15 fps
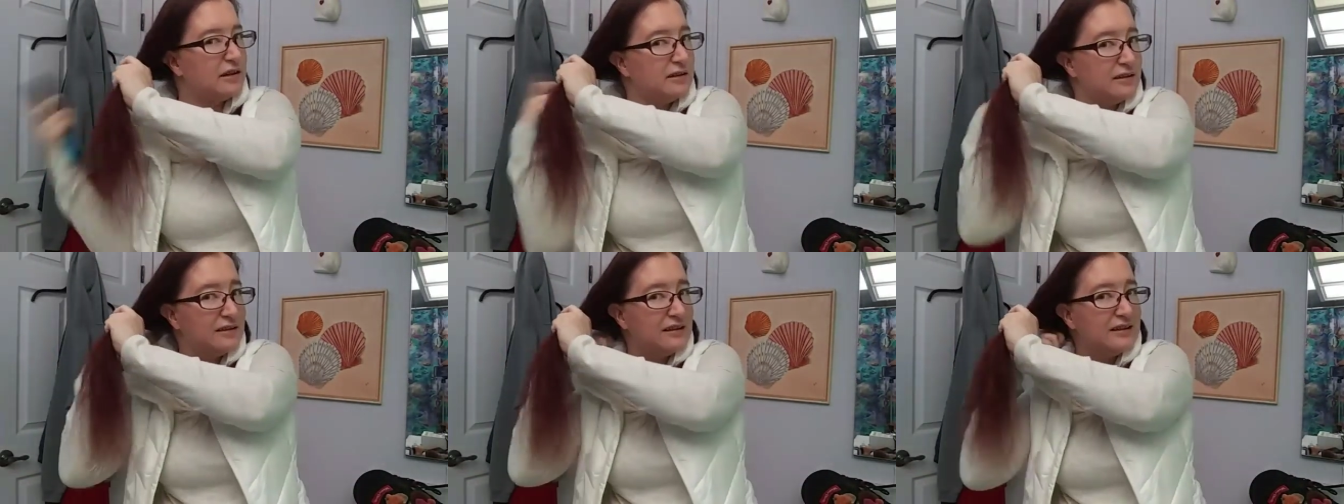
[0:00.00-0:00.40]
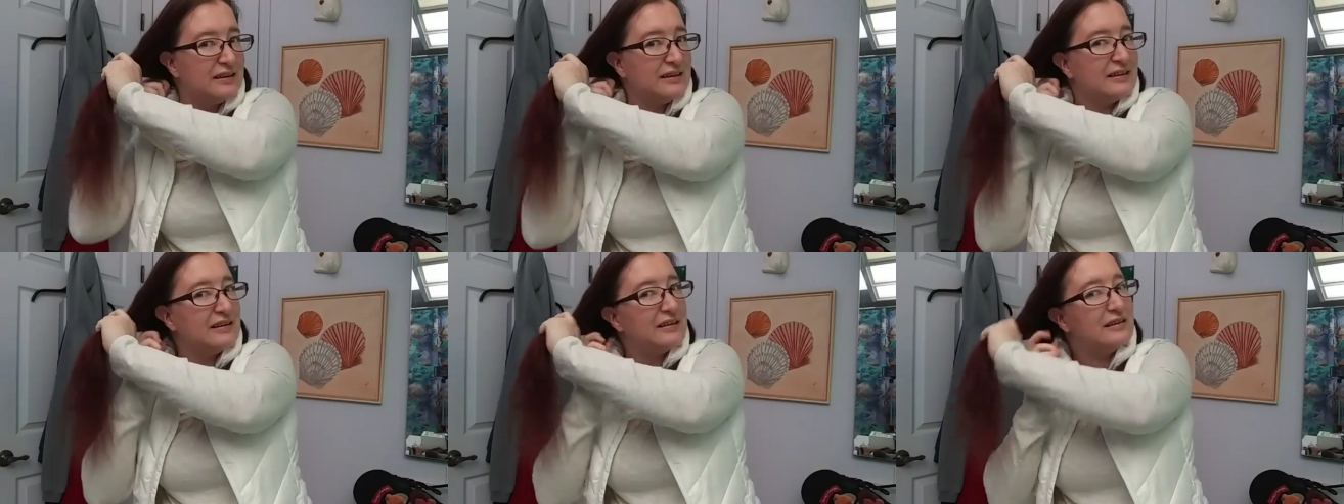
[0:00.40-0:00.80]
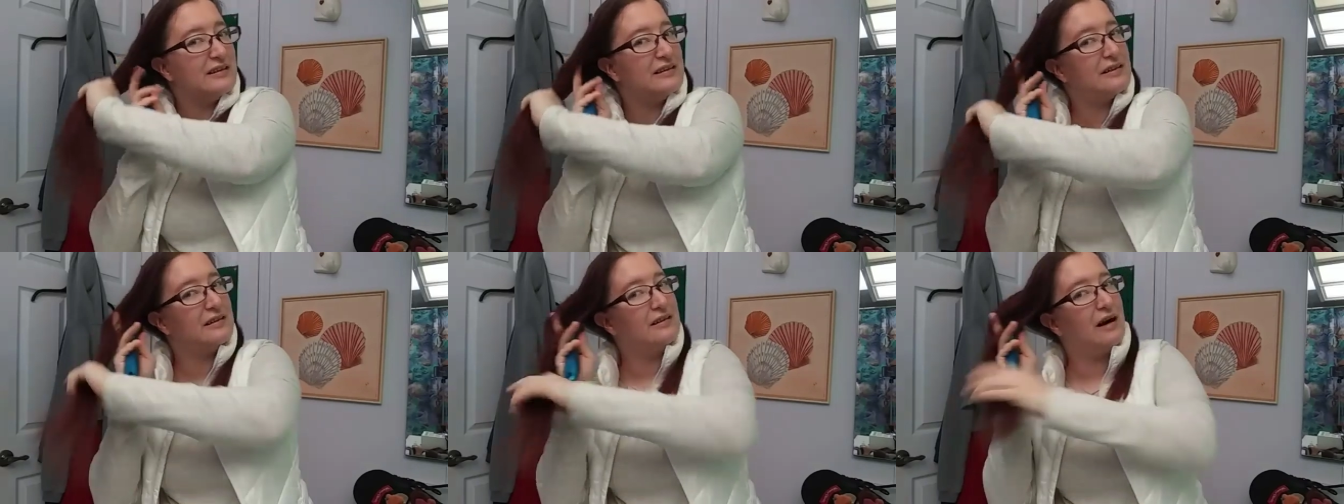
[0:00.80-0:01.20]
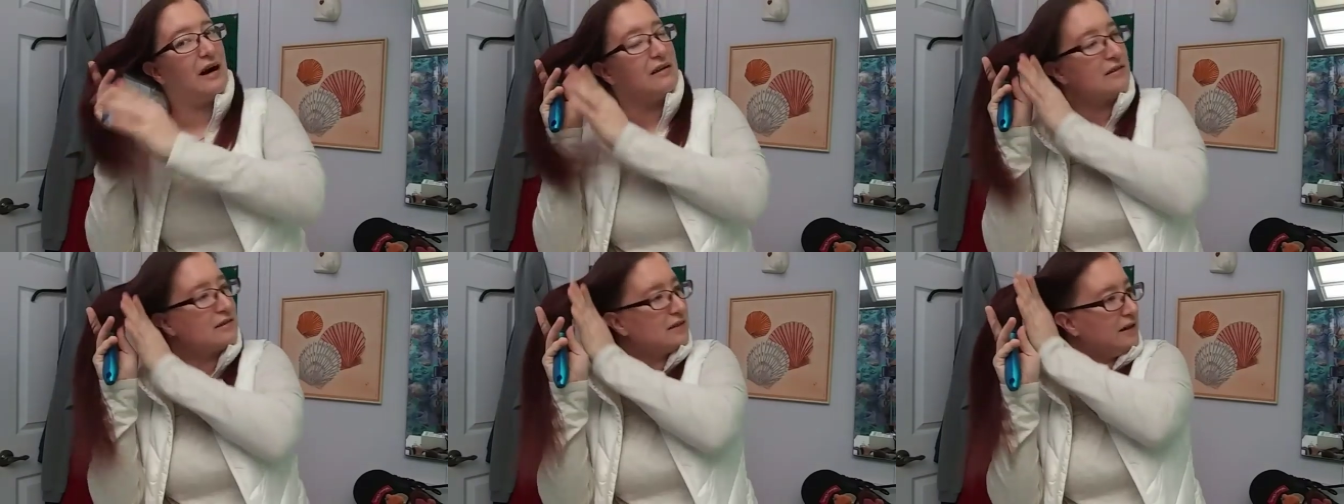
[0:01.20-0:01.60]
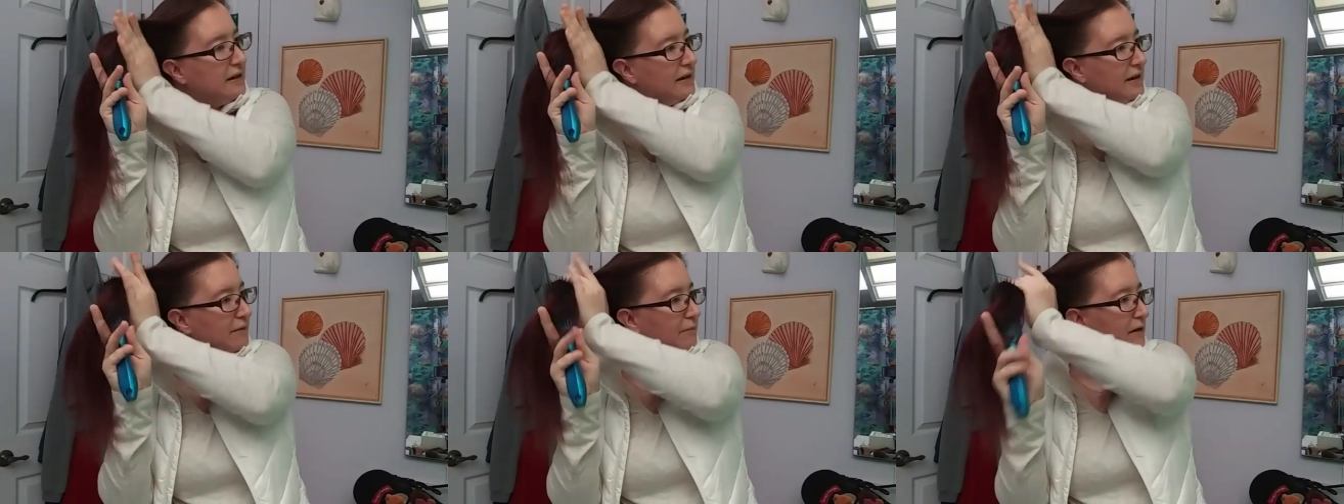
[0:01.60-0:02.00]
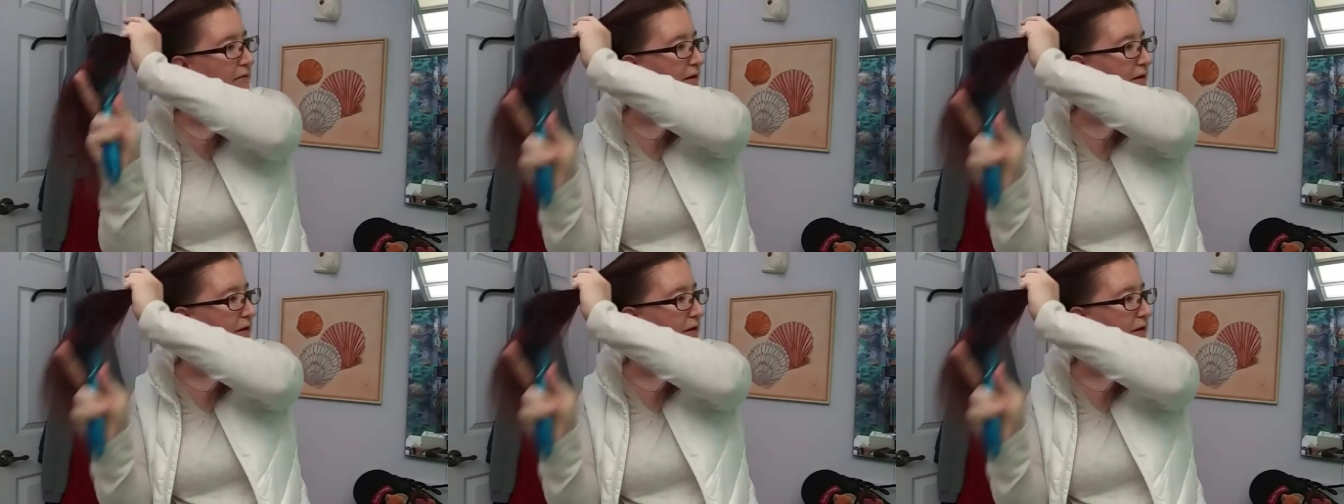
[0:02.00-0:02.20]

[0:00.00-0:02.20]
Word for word: the collar's kind of getting my